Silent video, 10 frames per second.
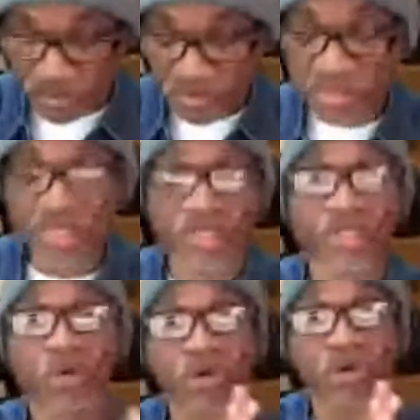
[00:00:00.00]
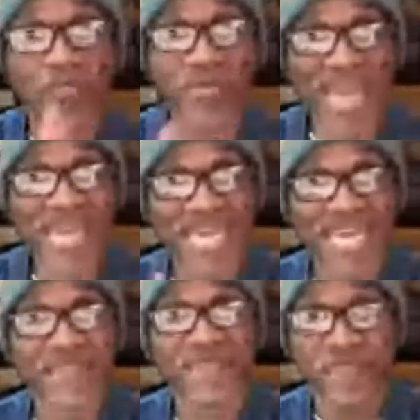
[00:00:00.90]
bank
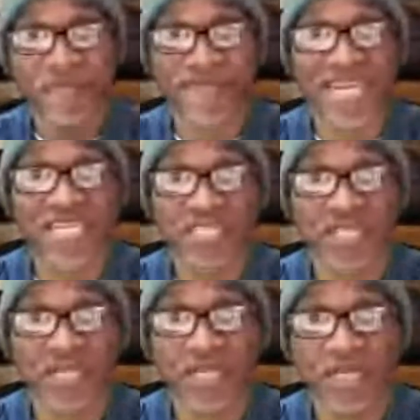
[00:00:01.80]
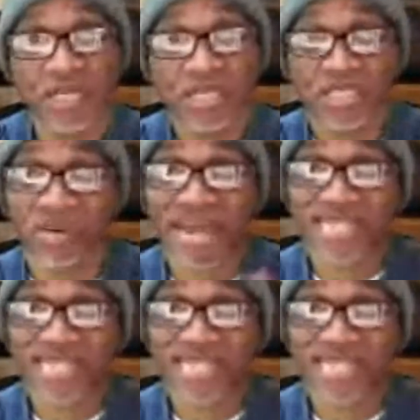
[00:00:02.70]
information. So I had to